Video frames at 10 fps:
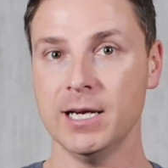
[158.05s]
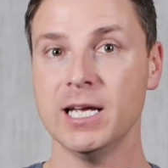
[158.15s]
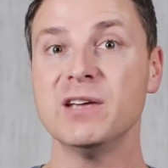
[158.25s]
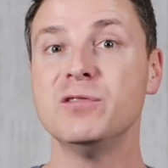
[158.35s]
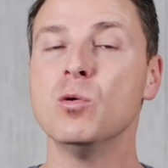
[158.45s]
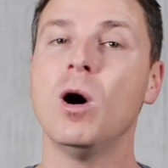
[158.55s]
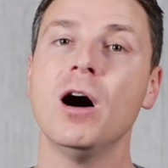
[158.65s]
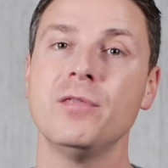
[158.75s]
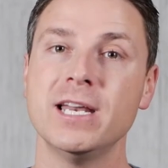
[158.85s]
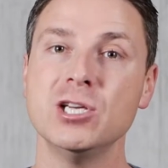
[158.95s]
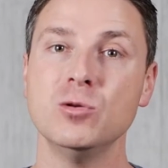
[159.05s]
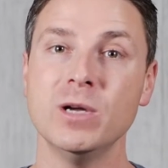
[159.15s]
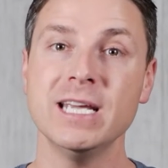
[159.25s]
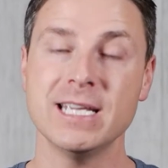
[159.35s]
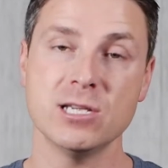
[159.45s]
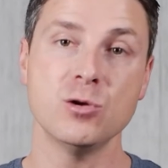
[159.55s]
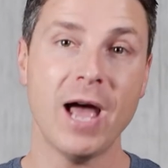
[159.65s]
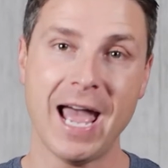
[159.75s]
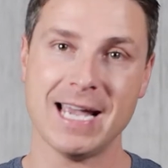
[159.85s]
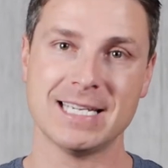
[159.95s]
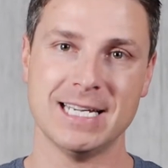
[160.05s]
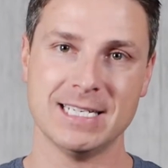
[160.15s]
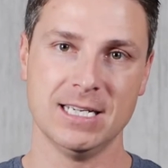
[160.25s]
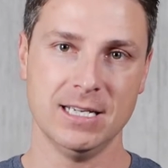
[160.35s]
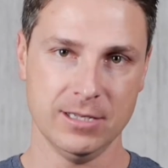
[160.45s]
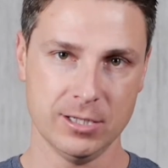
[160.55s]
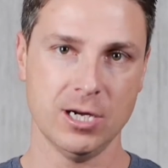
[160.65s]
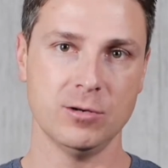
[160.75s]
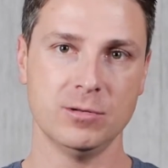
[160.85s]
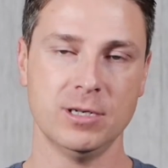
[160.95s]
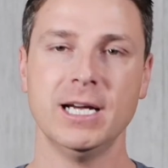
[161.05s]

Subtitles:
If you are, then you exit the tote.